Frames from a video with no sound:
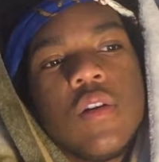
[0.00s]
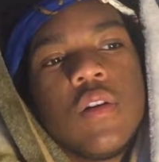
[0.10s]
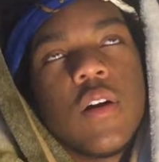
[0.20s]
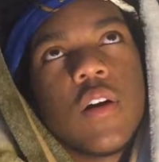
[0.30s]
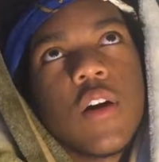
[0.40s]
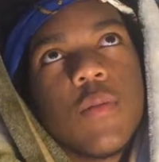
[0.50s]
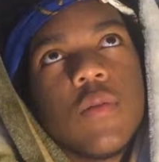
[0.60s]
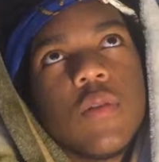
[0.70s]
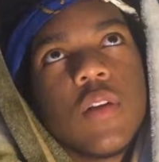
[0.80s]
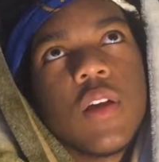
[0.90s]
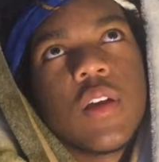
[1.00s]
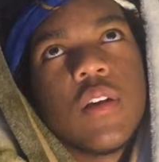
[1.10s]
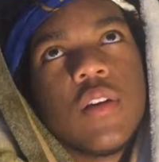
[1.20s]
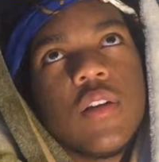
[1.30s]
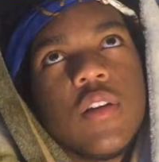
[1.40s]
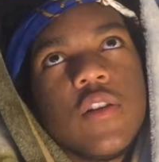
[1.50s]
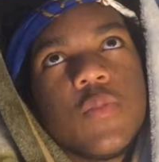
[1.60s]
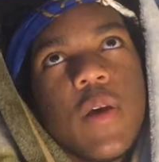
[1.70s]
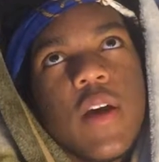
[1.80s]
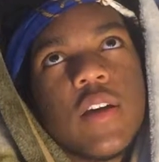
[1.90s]
And a couple like years
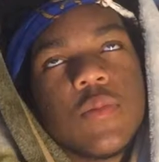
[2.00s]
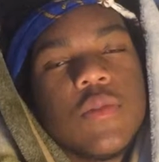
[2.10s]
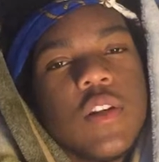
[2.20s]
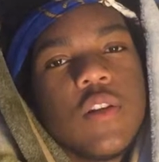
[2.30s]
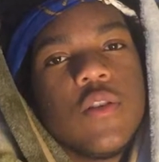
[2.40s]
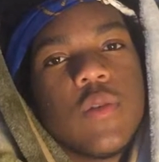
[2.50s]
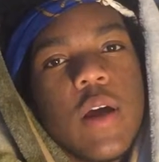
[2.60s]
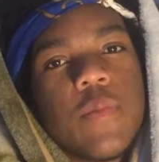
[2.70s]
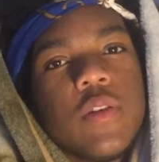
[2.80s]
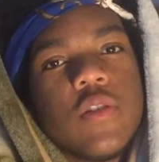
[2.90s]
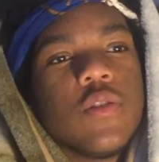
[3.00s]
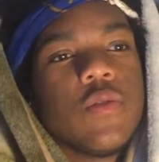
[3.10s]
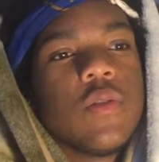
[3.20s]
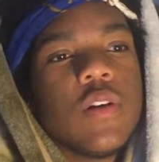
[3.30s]
passed. I'm just telling you what happened to this dude.